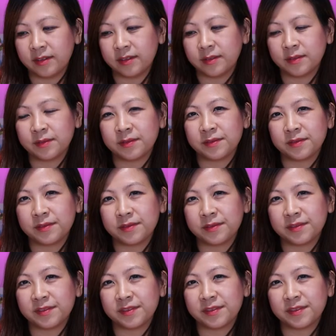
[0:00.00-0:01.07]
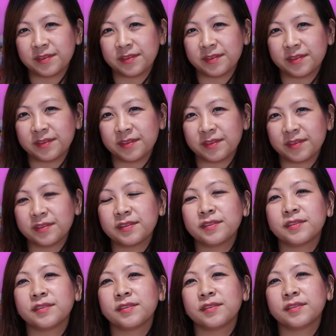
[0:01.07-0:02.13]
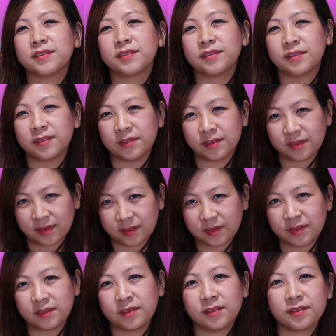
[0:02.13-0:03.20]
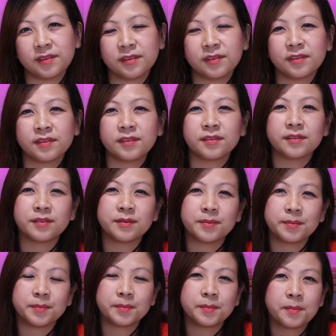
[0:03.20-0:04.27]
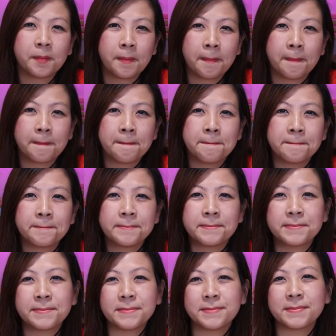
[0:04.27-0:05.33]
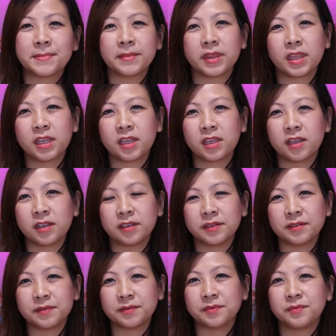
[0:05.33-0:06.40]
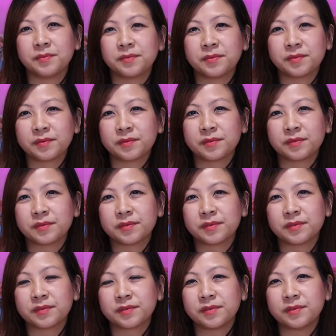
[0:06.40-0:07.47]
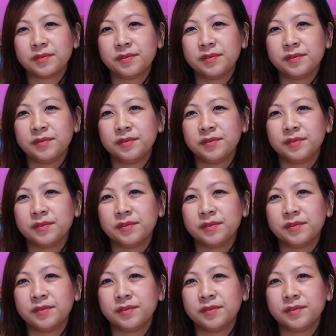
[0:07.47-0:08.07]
No words are spoken by the person on screen.